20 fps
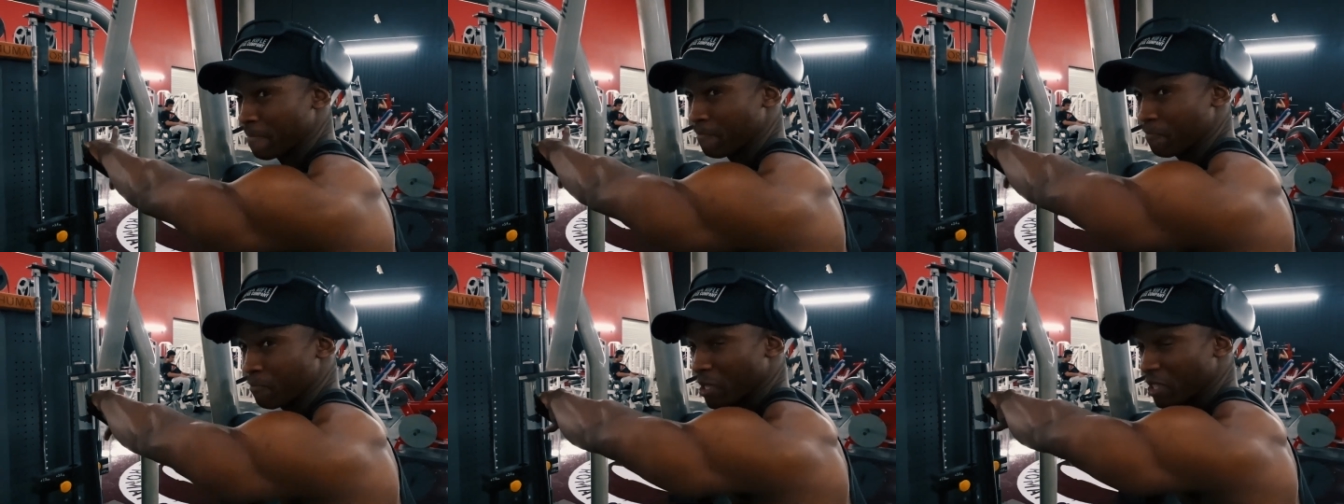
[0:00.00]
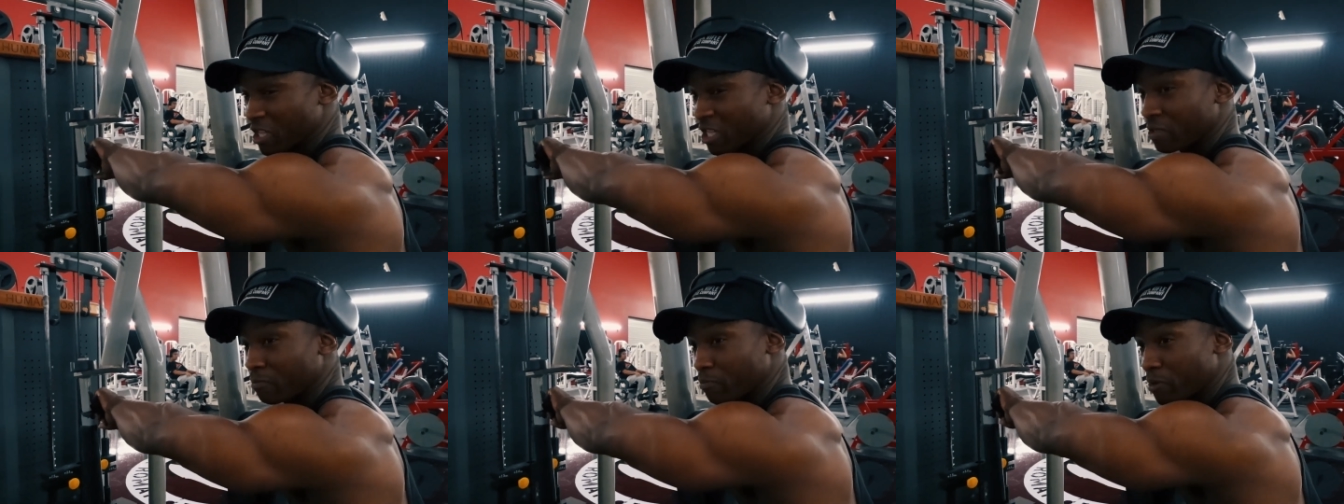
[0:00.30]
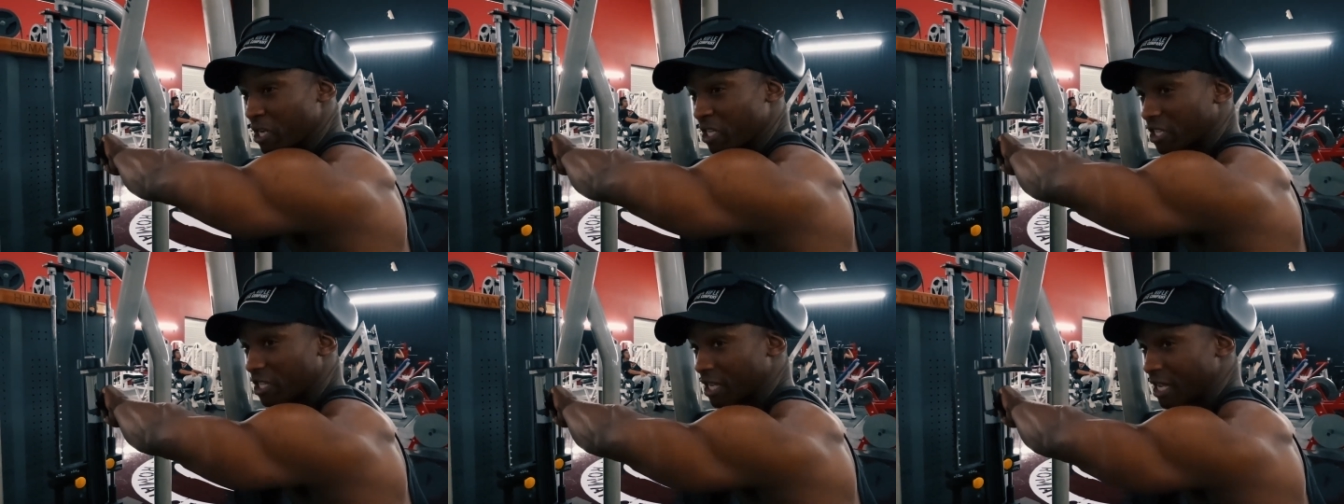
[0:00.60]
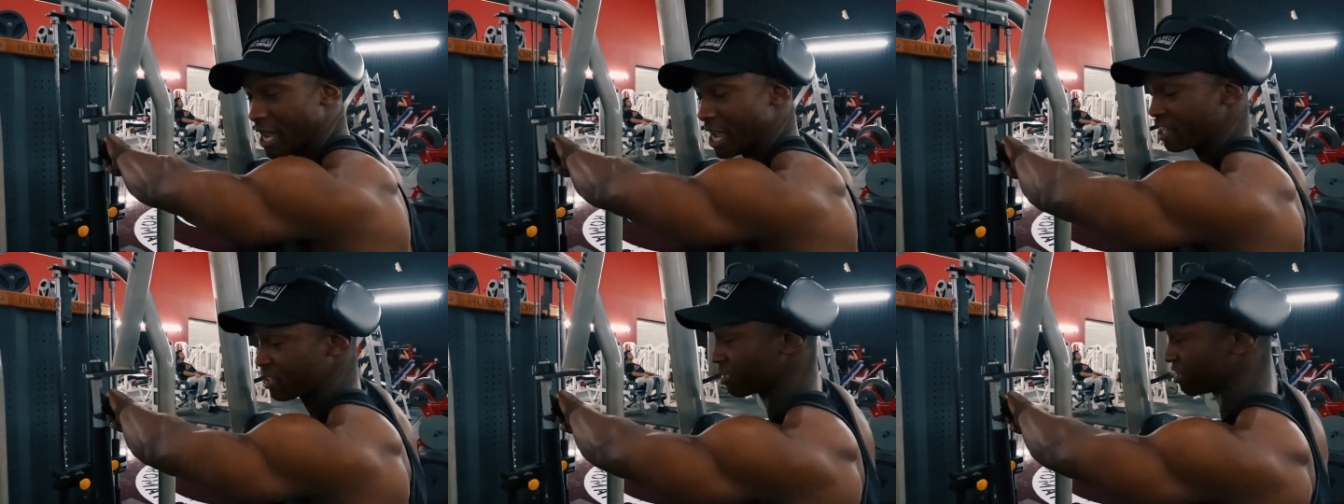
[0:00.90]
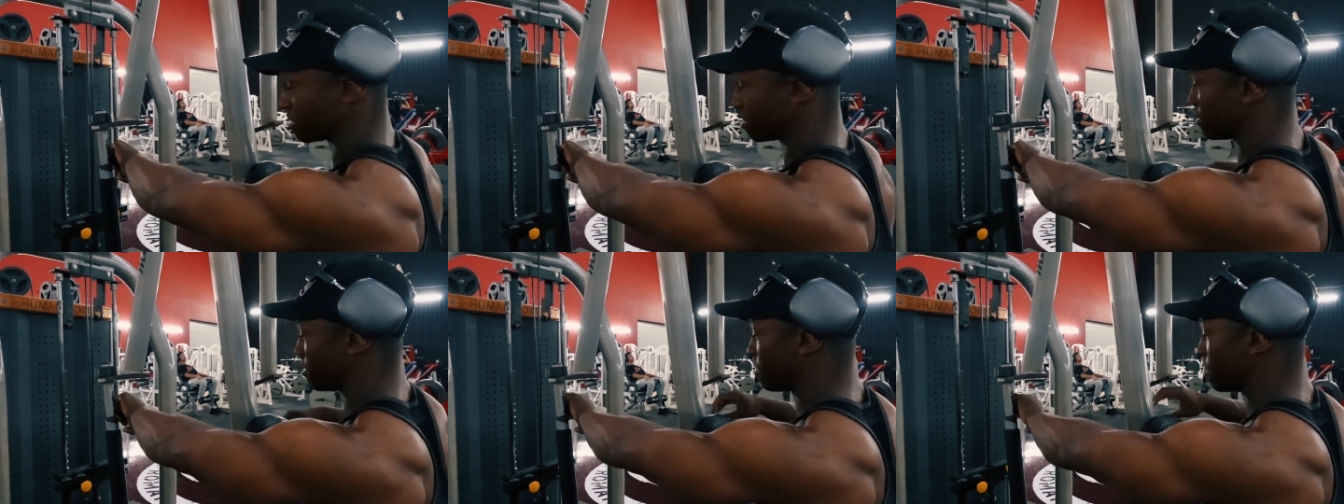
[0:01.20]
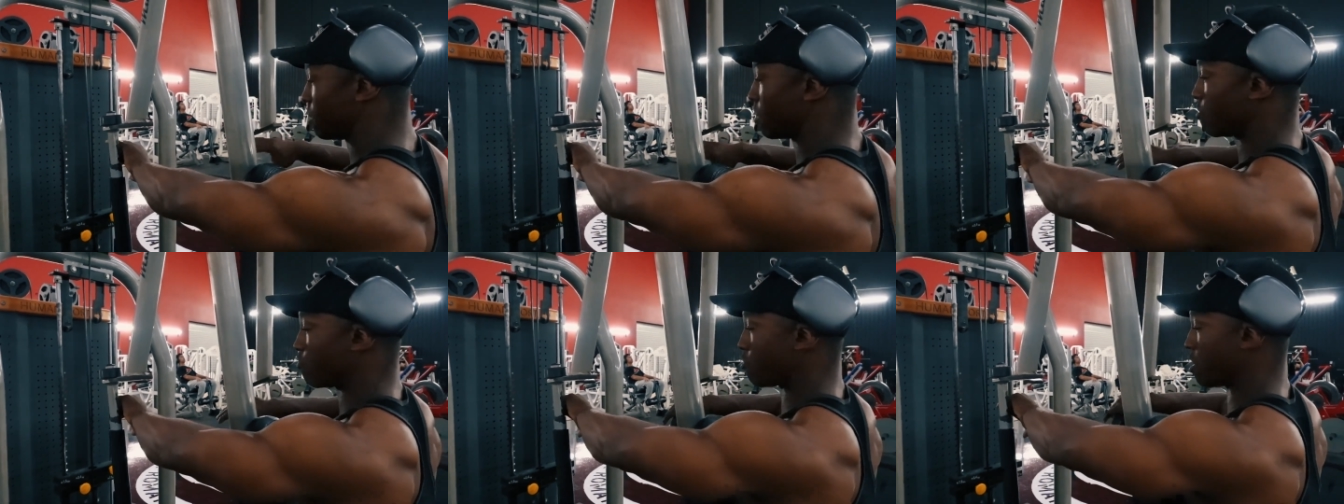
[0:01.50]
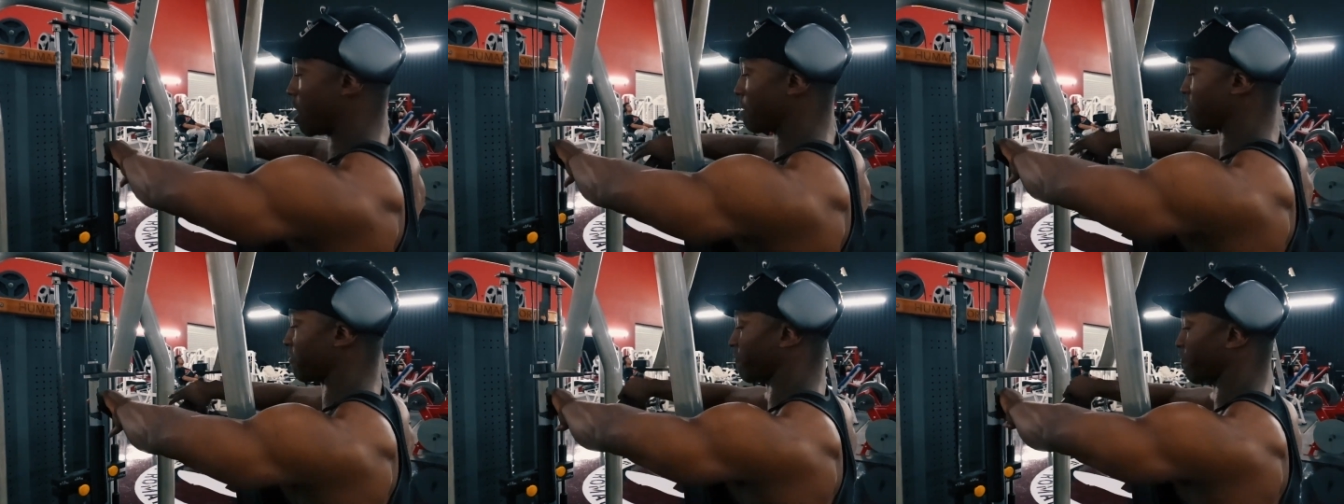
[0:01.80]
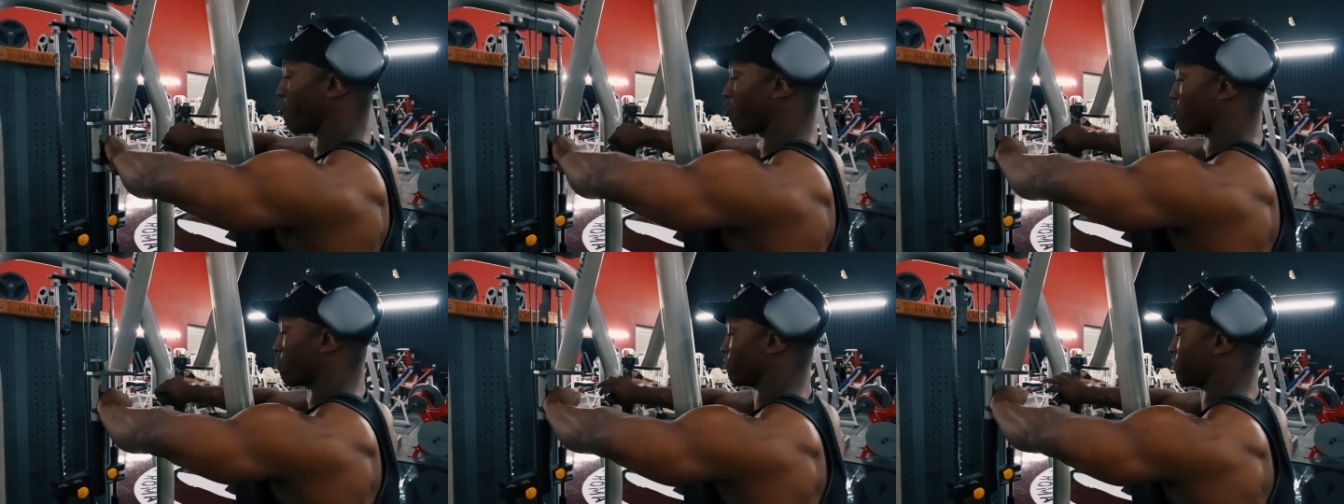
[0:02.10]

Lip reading: but this puts it at the proper form.